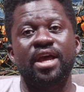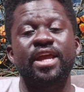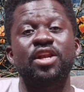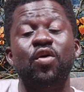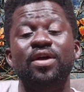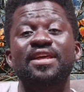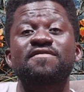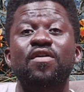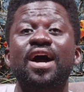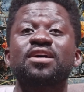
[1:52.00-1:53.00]
in order
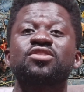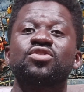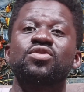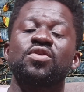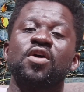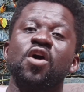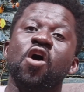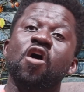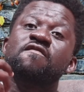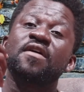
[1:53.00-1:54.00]
for us to
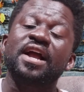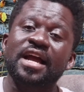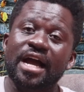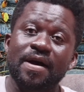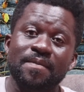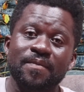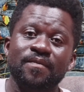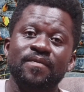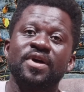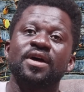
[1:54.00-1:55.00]
overcome
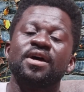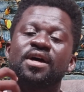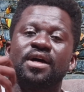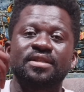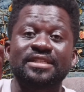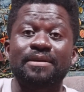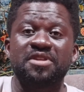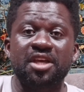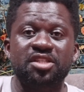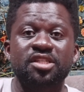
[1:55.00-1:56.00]

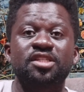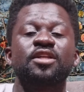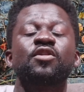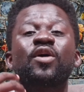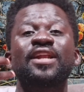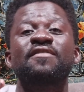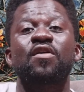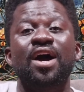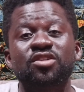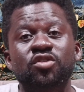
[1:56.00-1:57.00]
temptations, in order
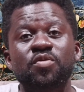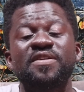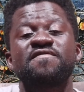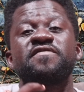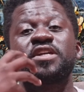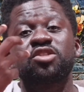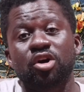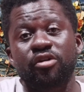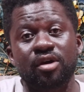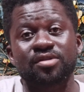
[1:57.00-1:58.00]
for us to be
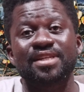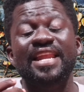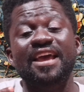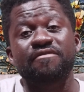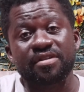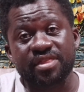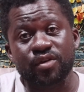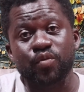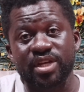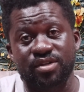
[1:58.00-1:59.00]
victorious in
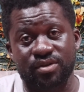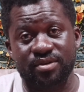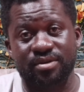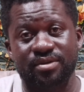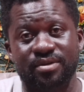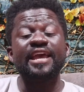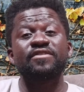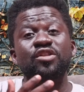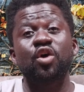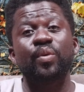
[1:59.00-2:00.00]
everything we do.
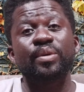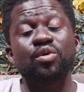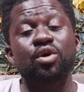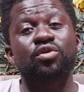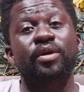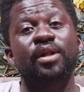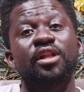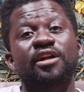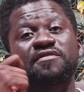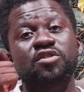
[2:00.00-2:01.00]
Even though we will go through a
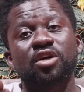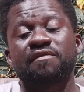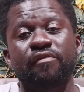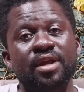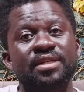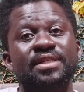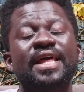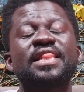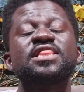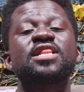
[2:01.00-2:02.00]
lot of suffering,
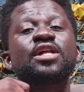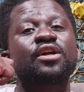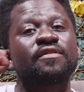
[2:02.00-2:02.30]
a lot